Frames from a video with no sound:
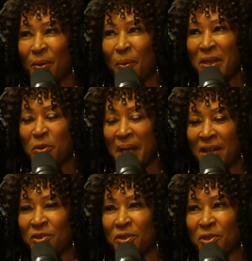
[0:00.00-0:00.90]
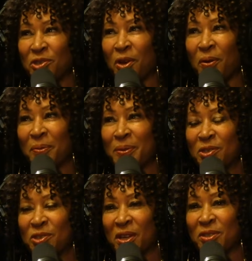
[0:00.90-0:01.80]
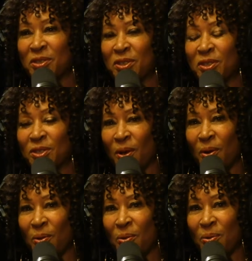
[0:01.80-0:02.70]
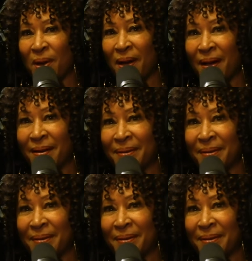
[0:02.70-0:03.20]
the way you entered the show, it was just so.